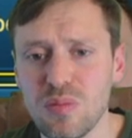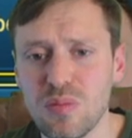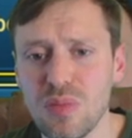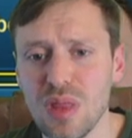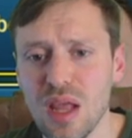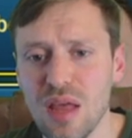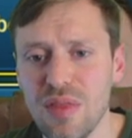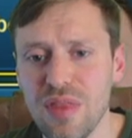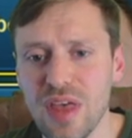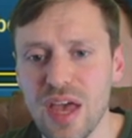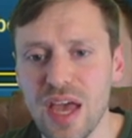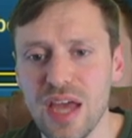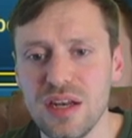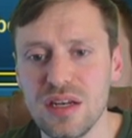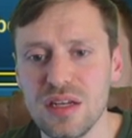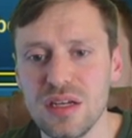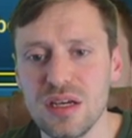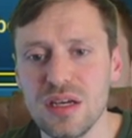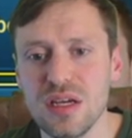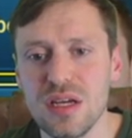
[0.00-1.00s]
And
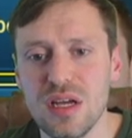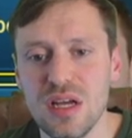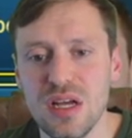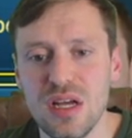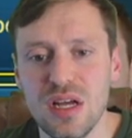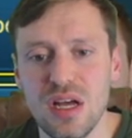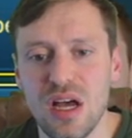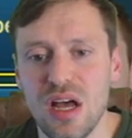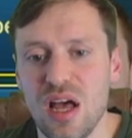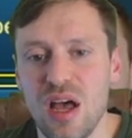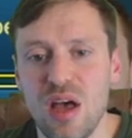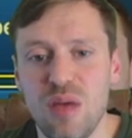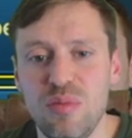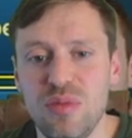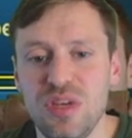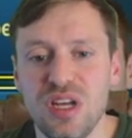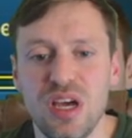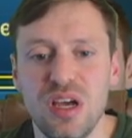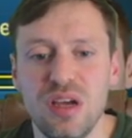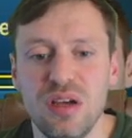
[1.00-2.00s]
then, um,
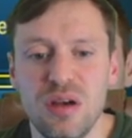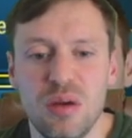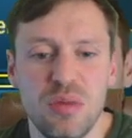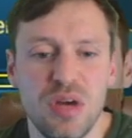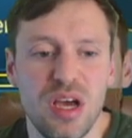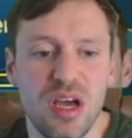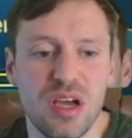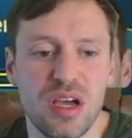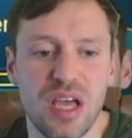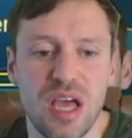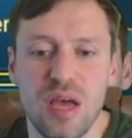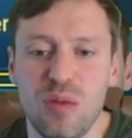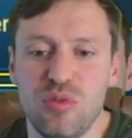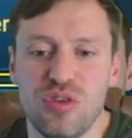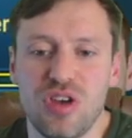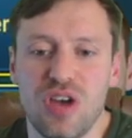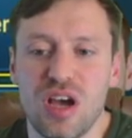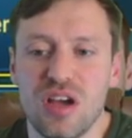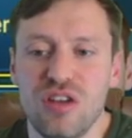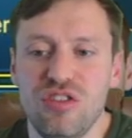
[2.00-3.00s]
you know, I'm like, okay,
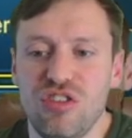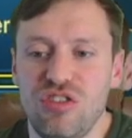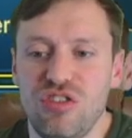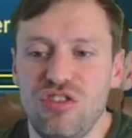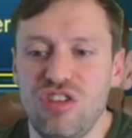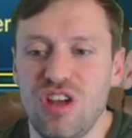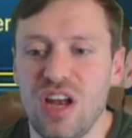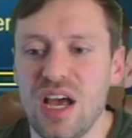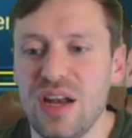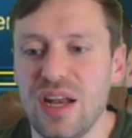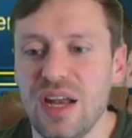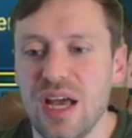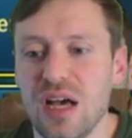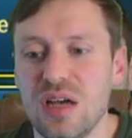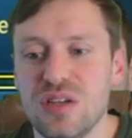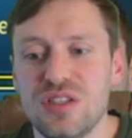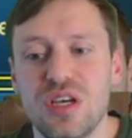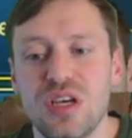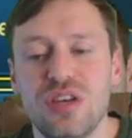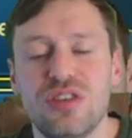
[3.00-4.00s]
I, can just chill out now.
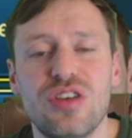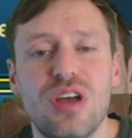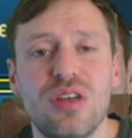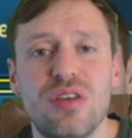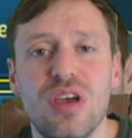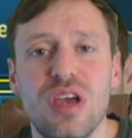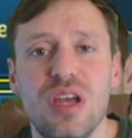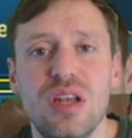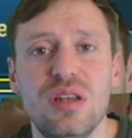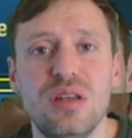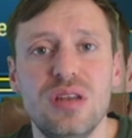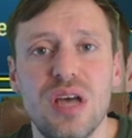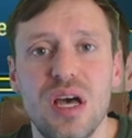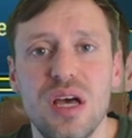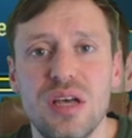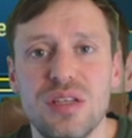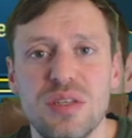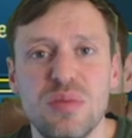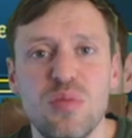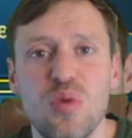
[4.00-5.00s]
So I start doing uh,
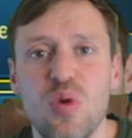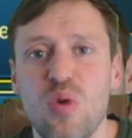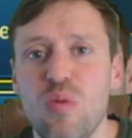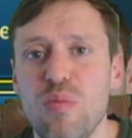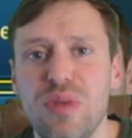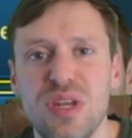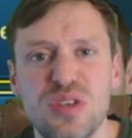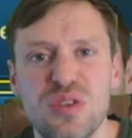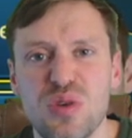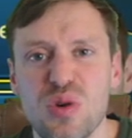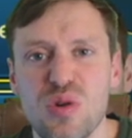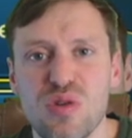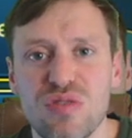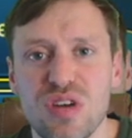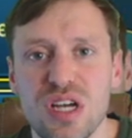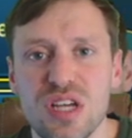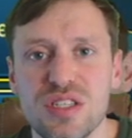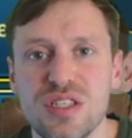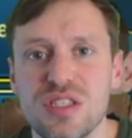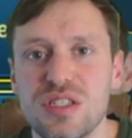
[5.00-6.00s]
some more Minotaur
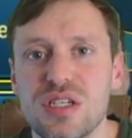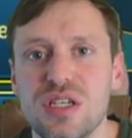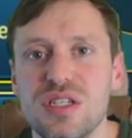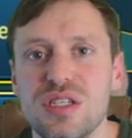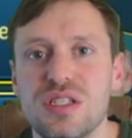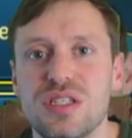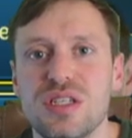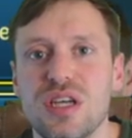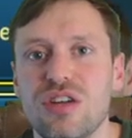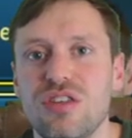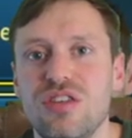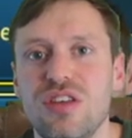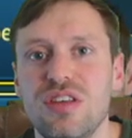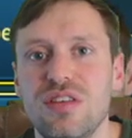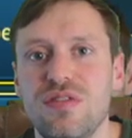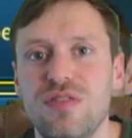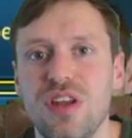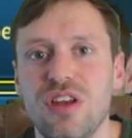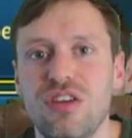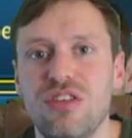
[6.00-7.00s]
runs because I just need to
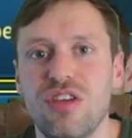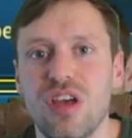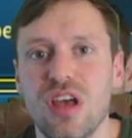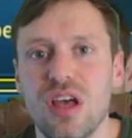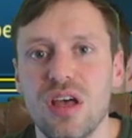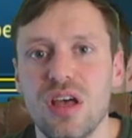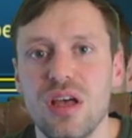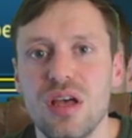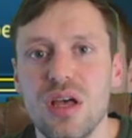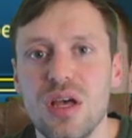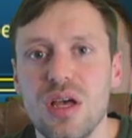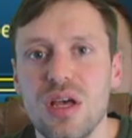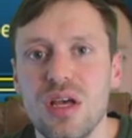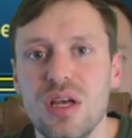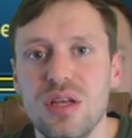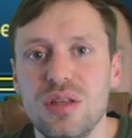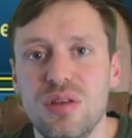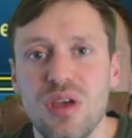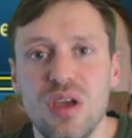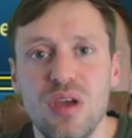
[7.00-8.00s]
finish uh,
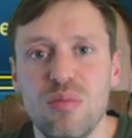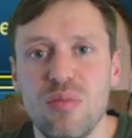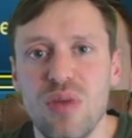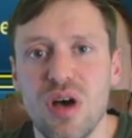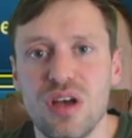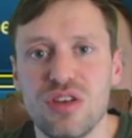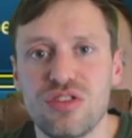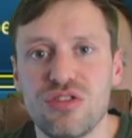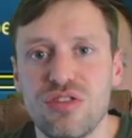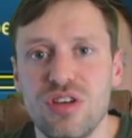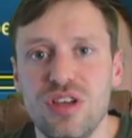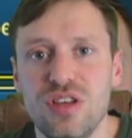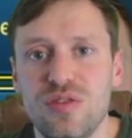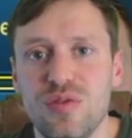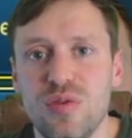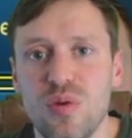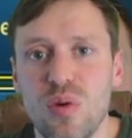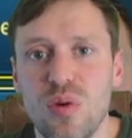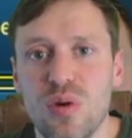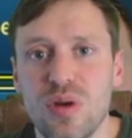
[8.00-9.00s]
doing masteries
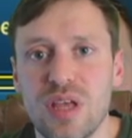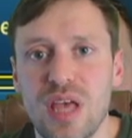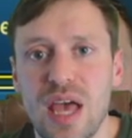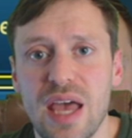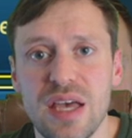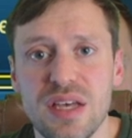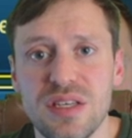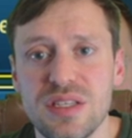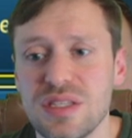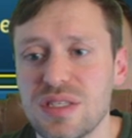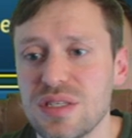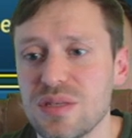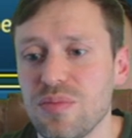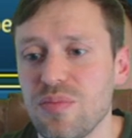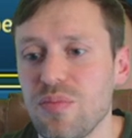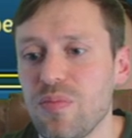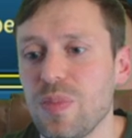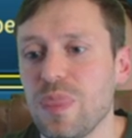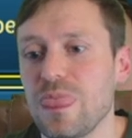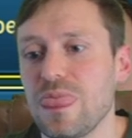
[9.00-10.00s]
for Gaius.
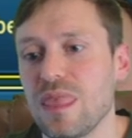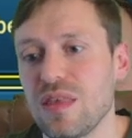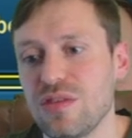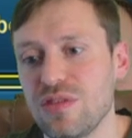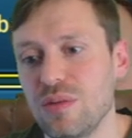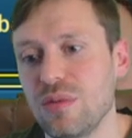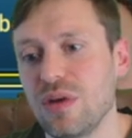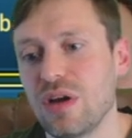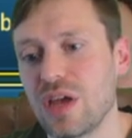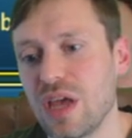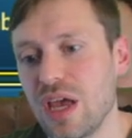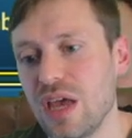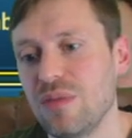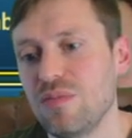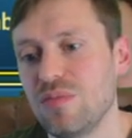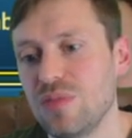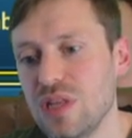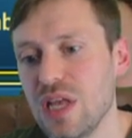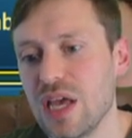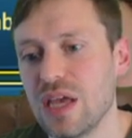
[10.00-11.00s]
So I'm like, okay,
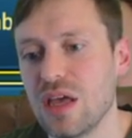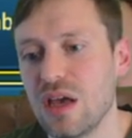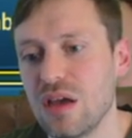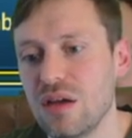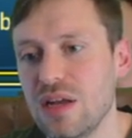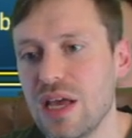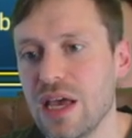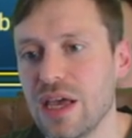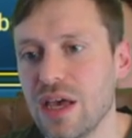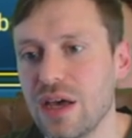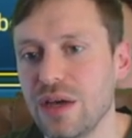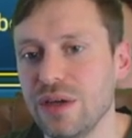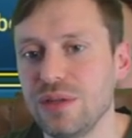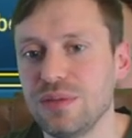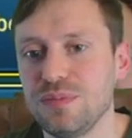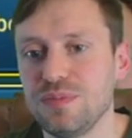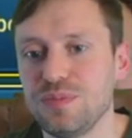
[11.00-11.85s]
let go, let go.